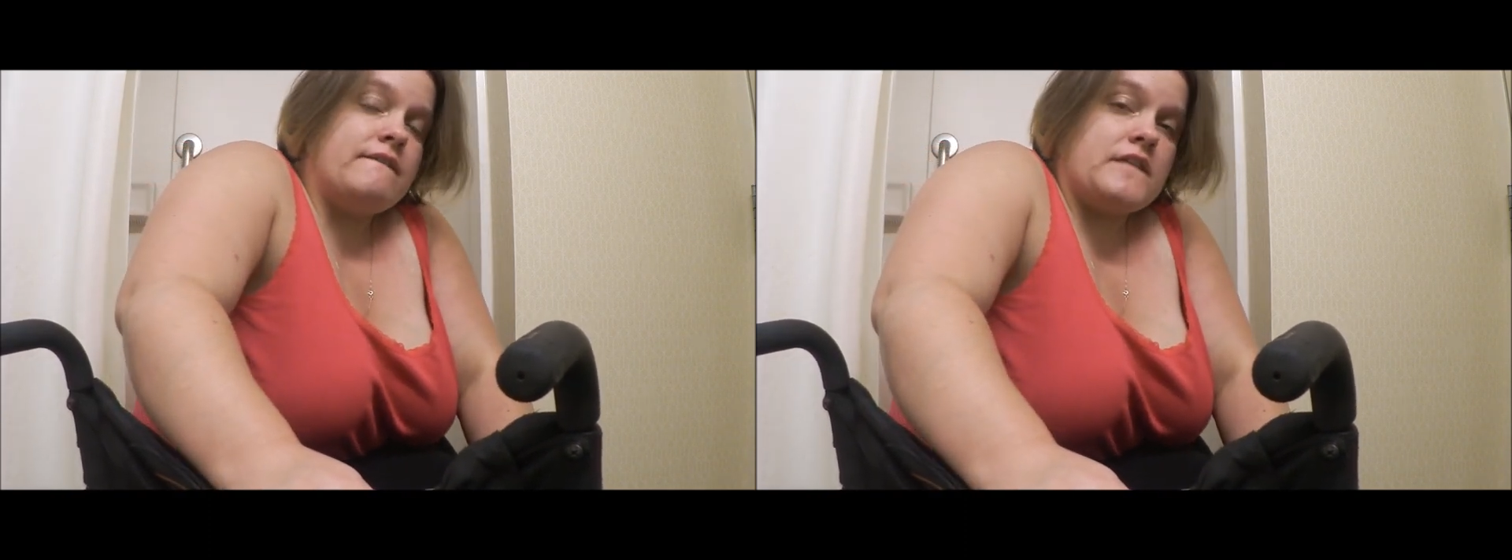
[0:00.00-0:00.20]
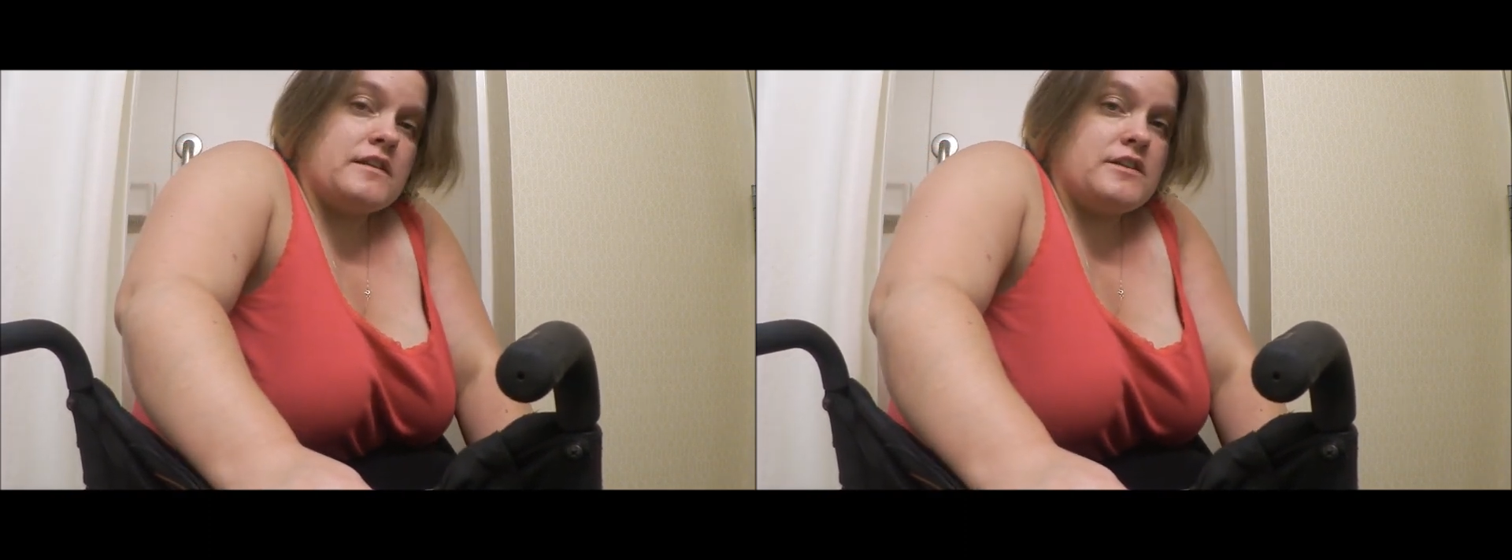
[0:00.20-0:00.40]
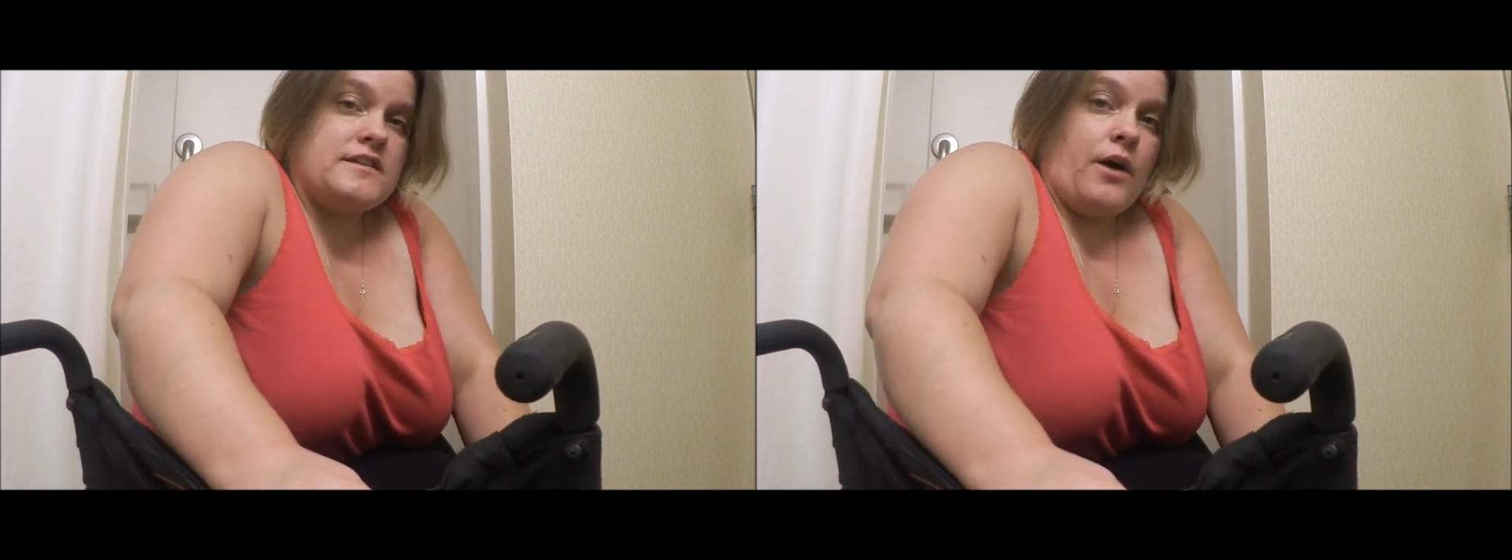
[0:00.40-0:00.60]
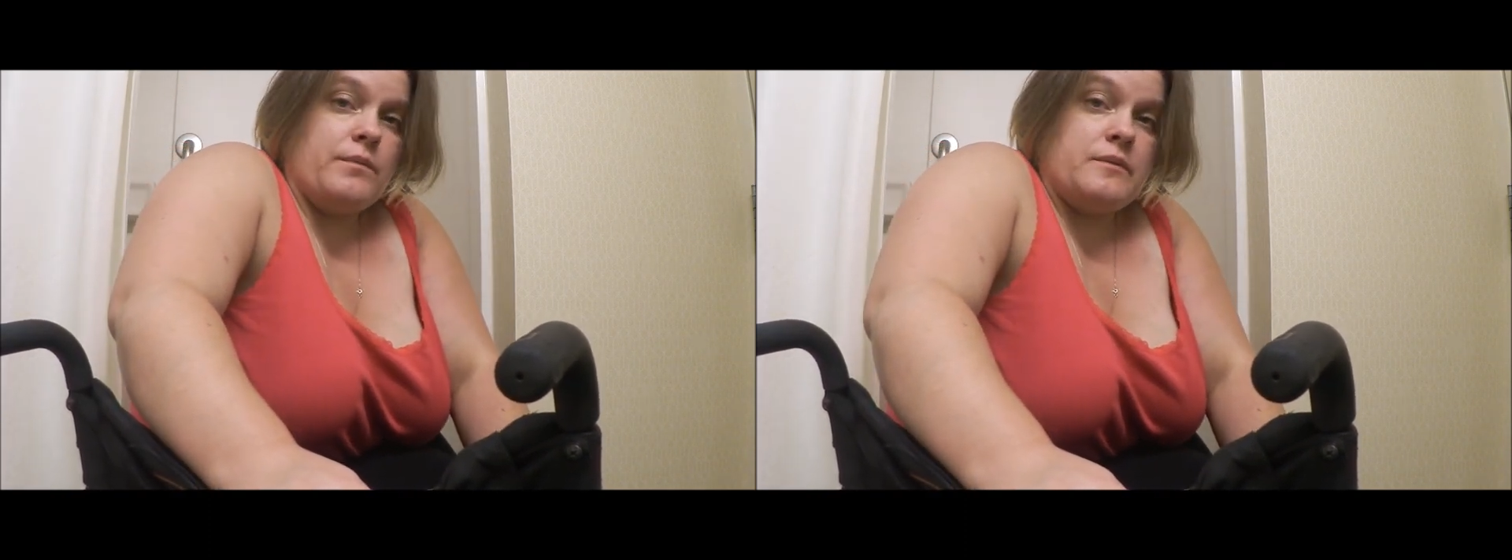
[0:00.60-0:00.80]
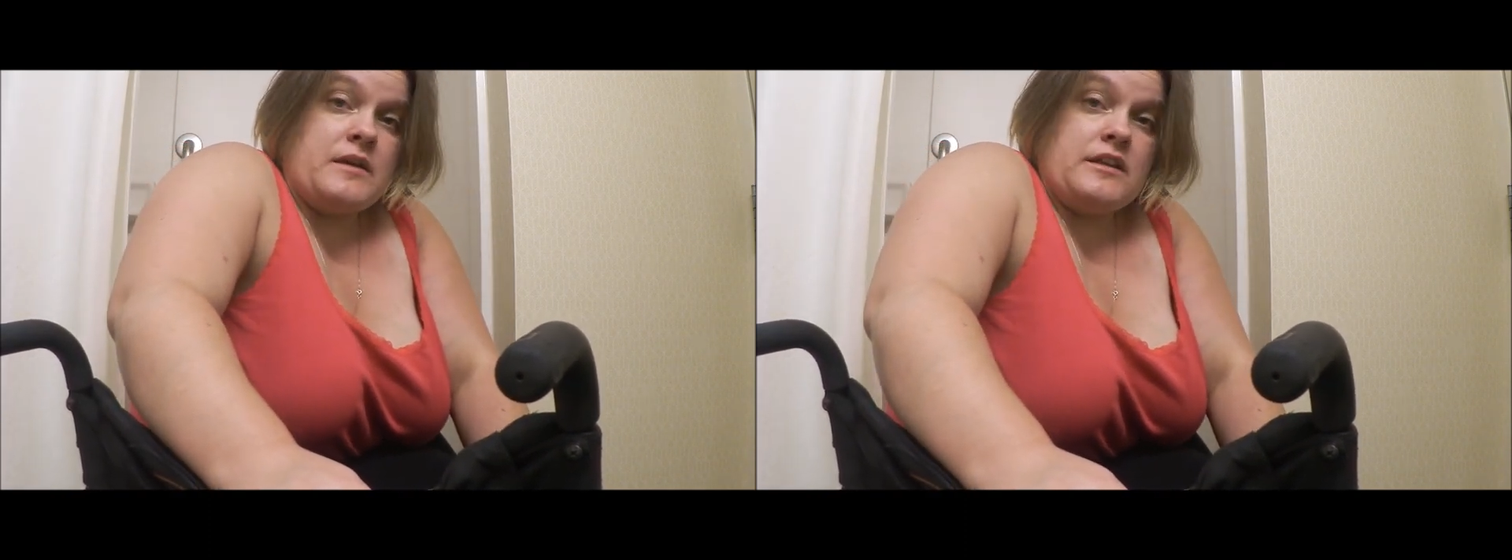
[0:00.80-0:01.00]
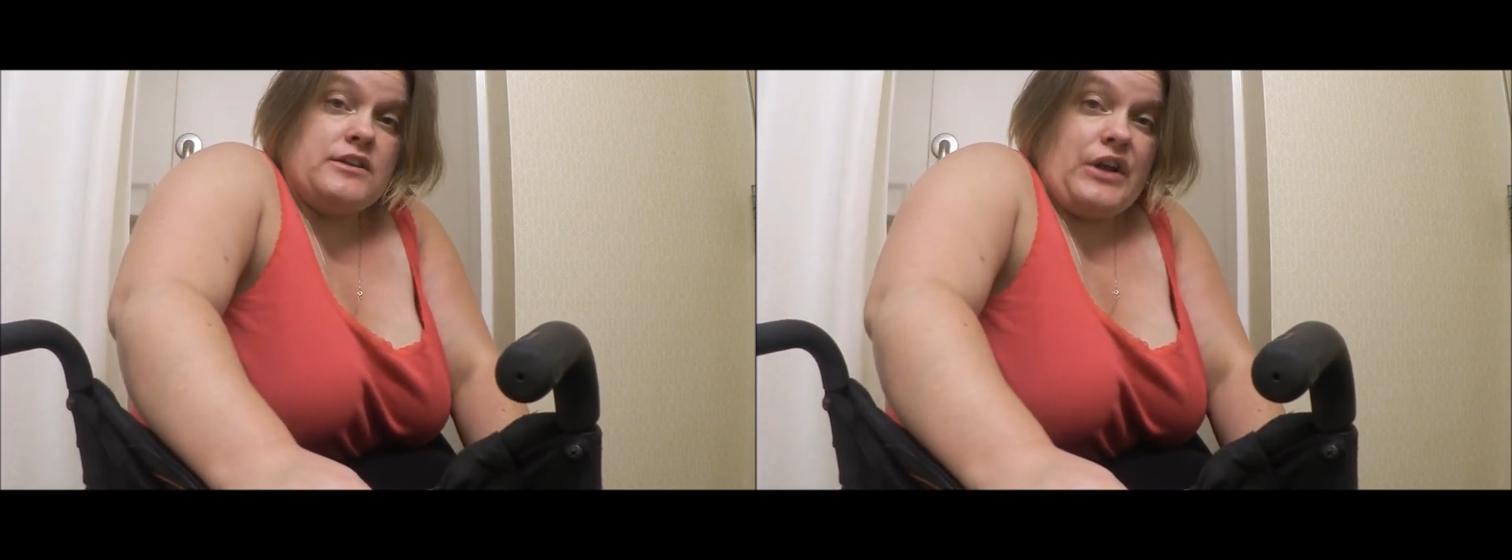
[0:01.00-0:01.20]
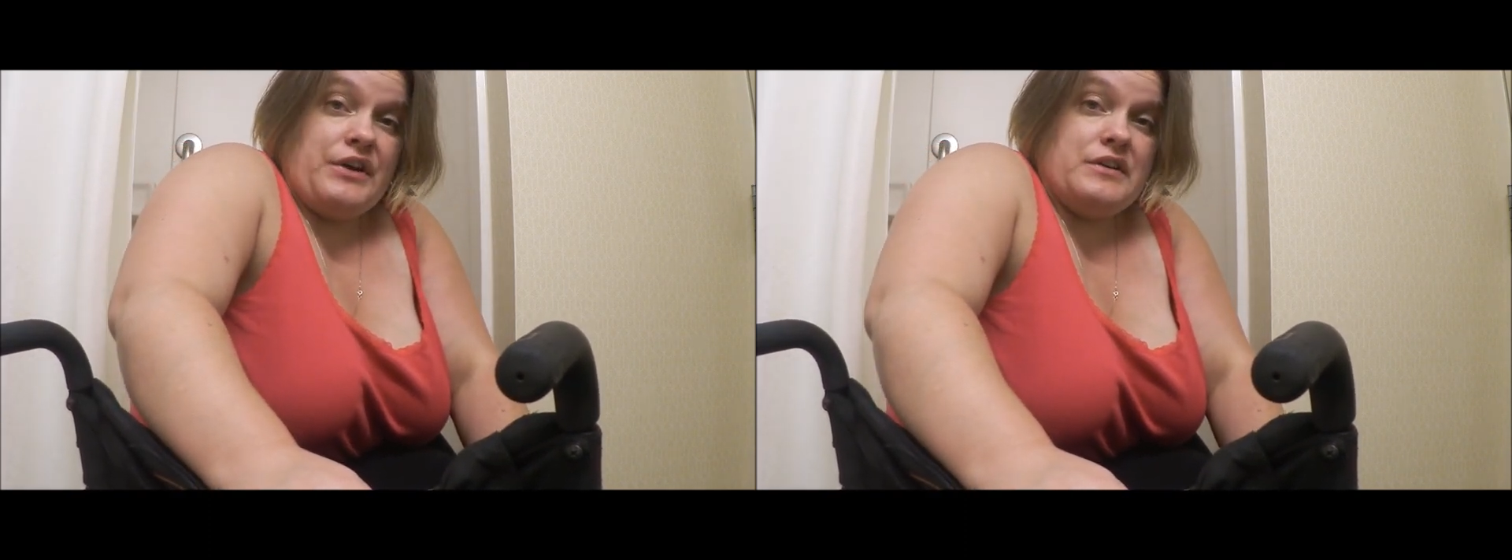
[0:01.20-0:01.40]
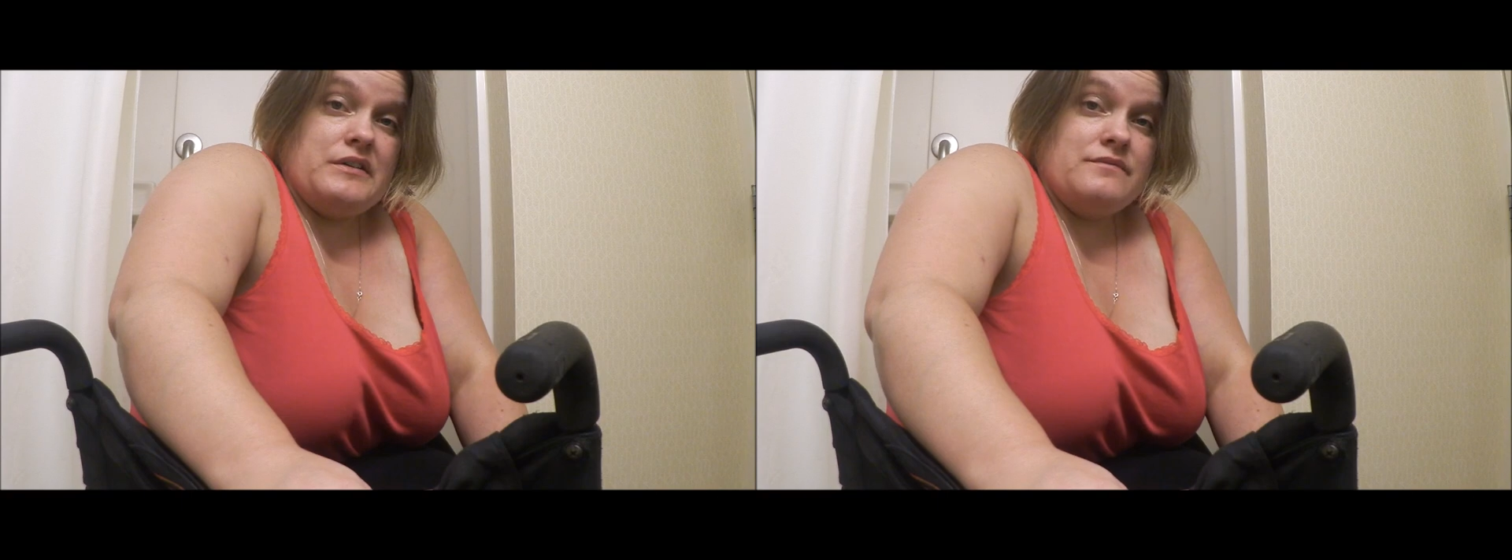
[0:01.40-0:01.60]
because it just helps me to
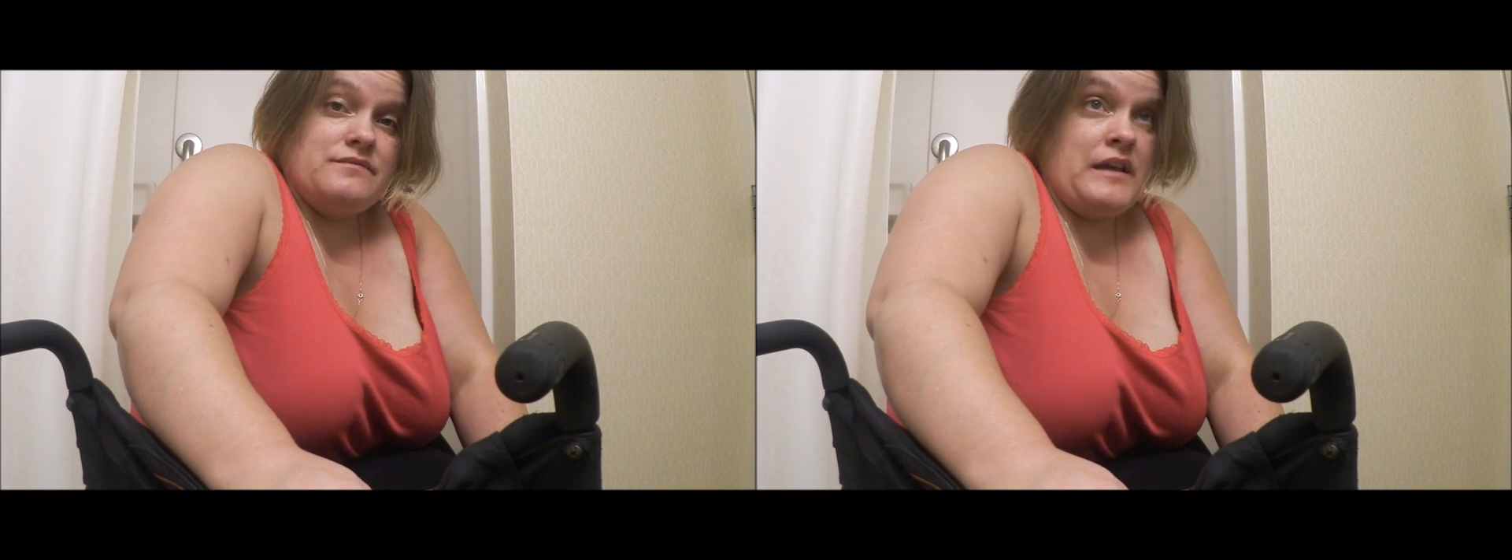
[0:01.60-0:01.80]
turn.